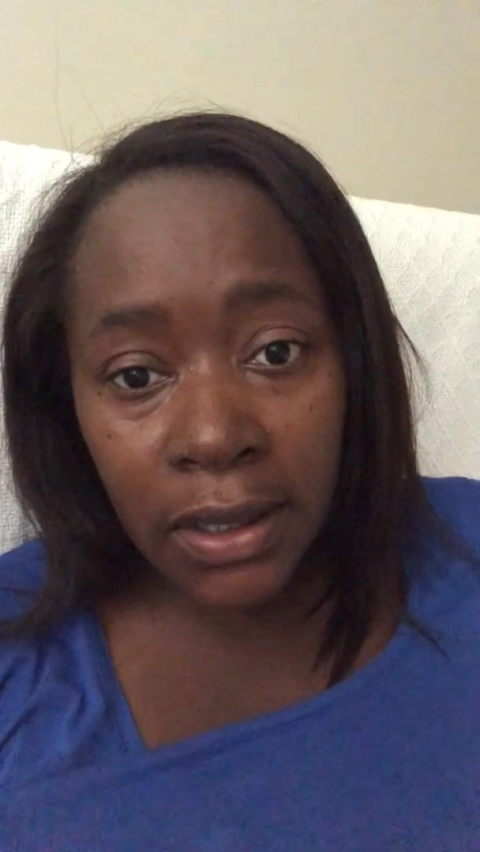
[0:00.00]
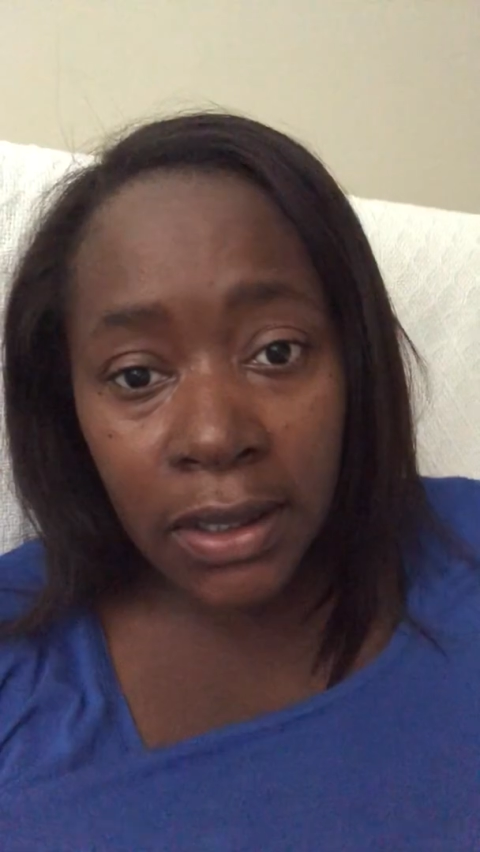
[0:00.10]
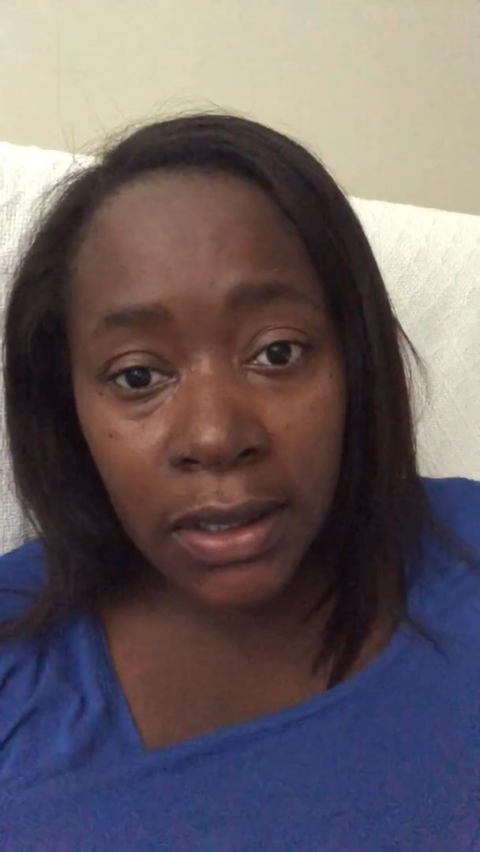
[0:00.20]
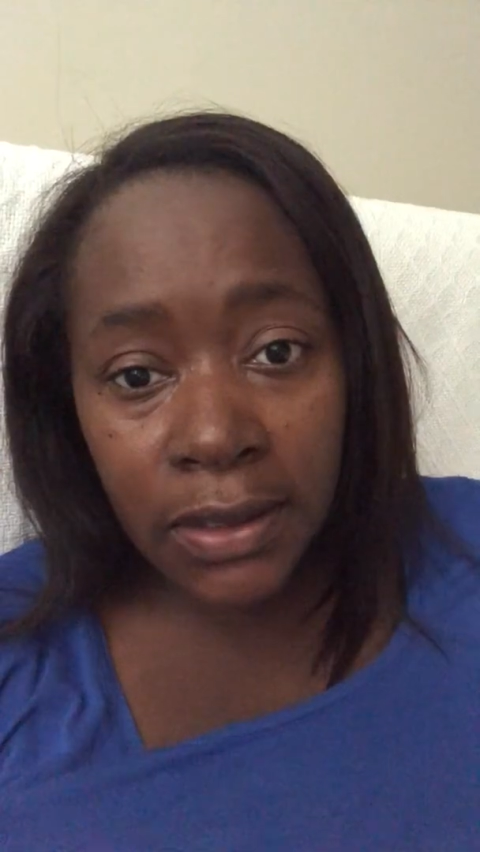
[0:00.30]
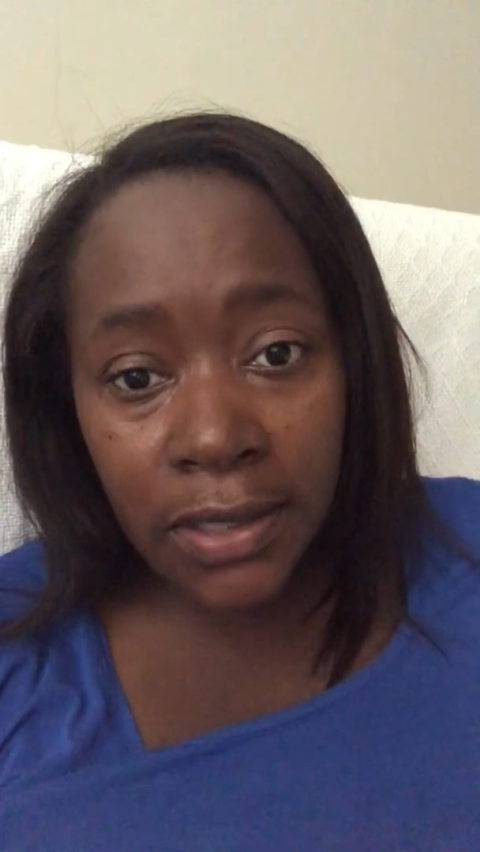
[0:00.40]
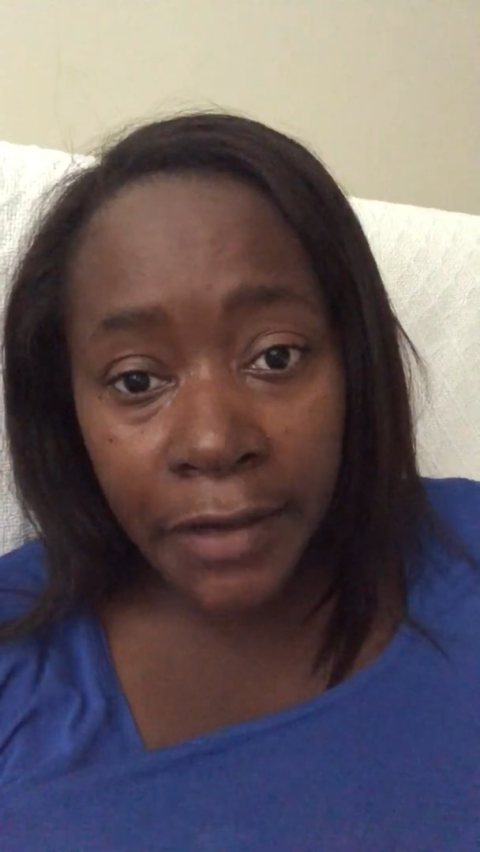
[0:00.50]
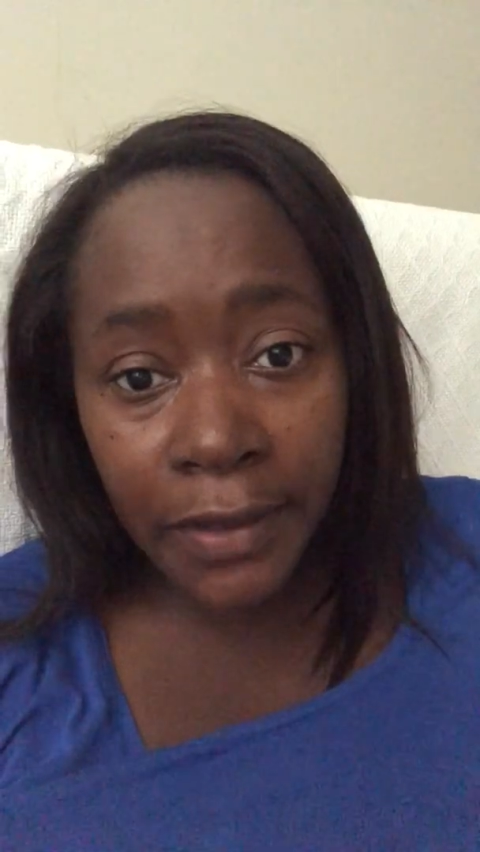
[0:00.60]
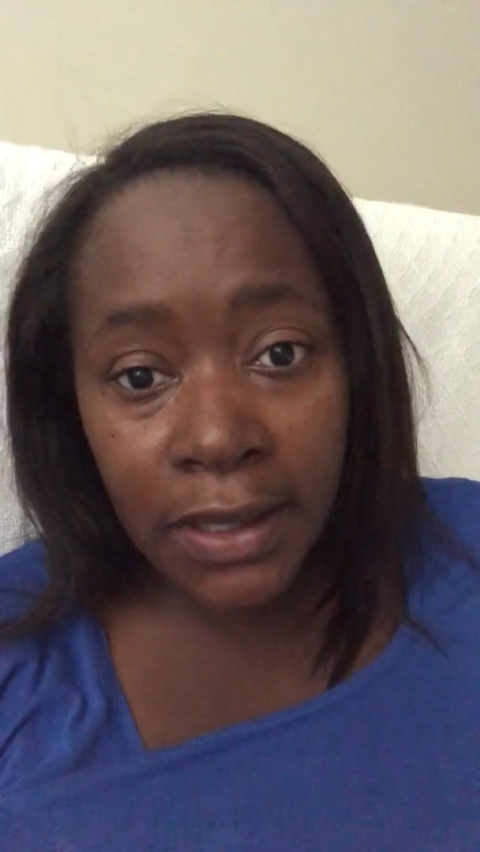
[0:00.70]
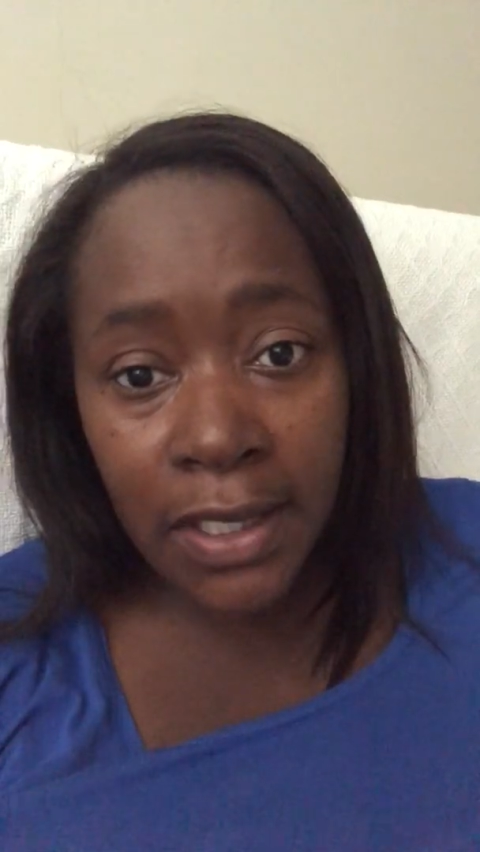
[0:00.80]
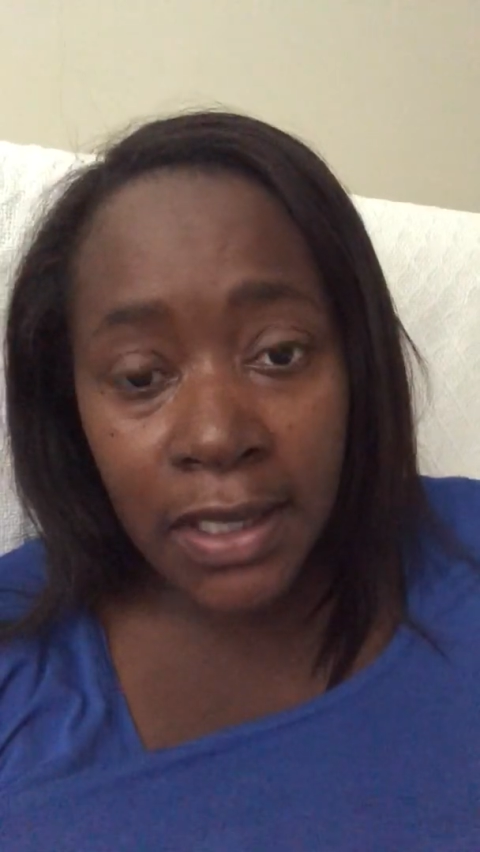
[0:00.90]
uh,
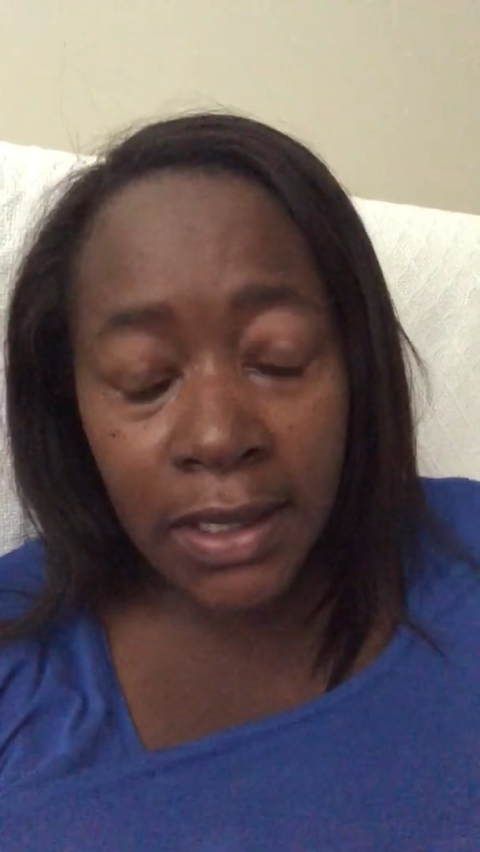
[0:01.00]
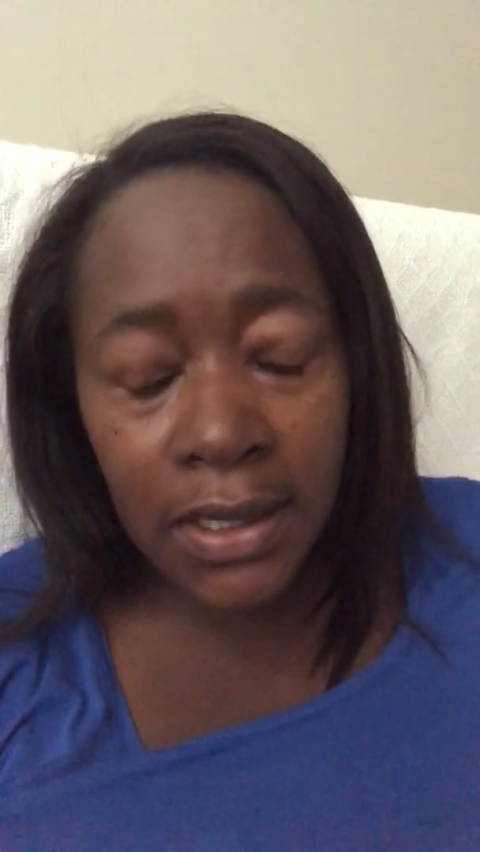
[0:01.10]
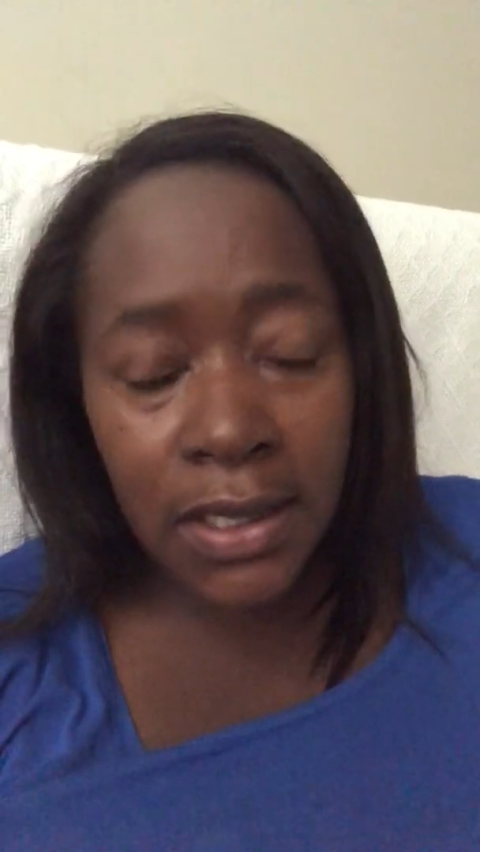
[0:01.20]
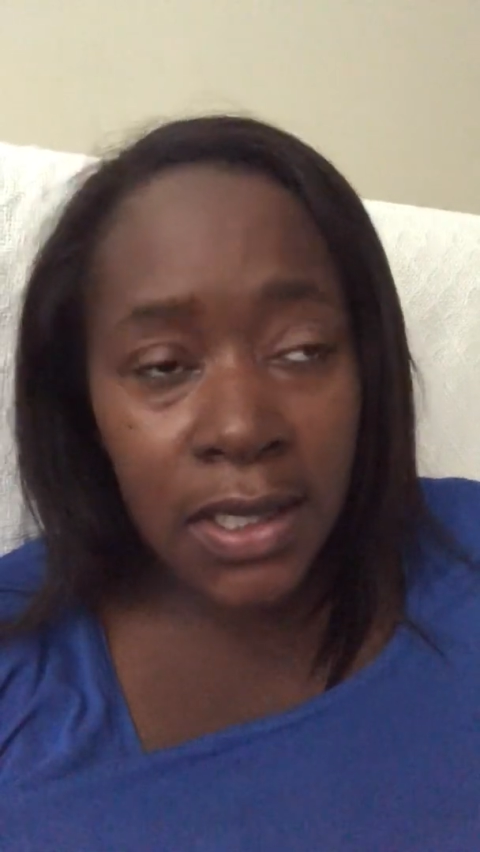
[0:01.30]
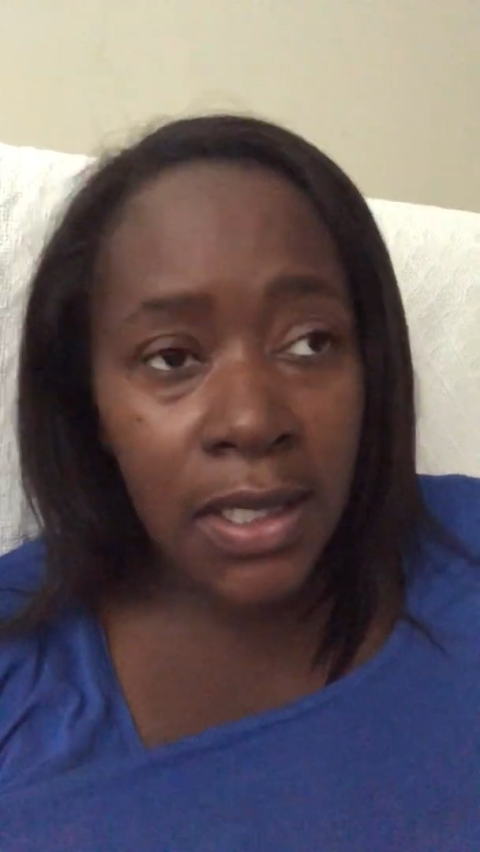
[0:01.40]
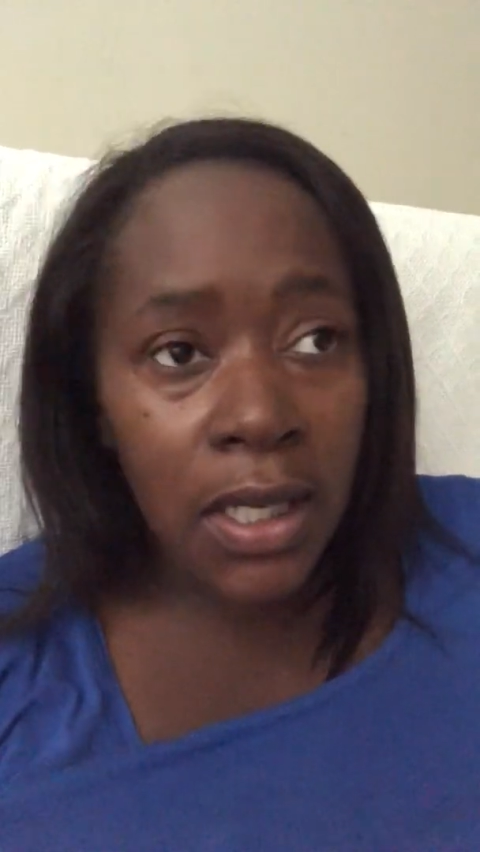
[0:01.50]
direct hit.